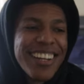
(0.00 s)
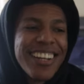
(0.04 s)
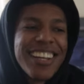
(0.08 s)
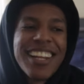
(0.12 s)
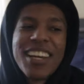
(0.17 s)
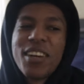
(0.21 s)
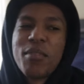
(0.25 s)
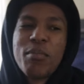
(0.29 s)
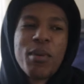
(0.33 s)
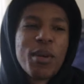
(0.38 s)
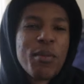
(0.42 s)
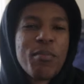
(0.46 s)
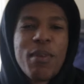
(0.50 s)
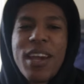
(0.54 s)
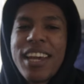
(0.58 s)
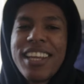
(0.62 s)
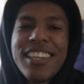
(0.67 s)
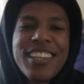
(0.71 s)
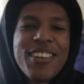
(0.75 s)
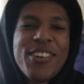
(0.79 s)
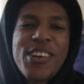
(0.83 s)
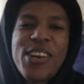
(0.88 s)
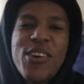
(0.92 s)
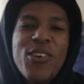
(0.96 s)
like Big
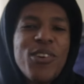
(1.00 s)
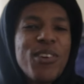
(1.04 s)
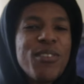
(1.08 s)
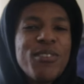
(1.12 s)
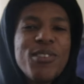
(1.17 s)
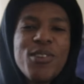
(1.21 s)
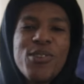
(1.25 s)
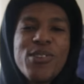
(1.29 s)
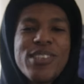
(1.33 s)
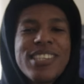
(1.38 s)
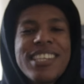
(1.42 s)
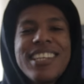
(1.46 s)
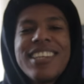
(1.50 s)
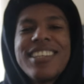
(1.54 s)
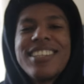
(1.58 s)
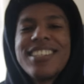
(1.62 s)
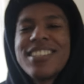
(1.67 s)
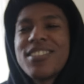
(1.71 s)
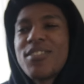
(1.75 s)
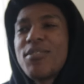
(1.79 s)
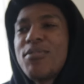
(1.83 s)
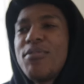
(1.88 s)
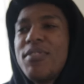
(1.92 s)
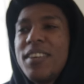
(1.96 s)
Bang Theory, all of those that
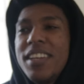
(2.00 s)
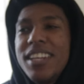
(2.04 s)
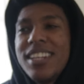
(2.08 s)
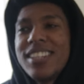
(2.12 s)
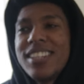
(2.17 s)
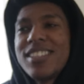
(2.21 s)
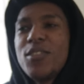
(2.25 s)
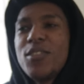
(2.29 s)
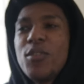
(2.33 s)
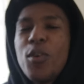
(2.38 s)
just finished,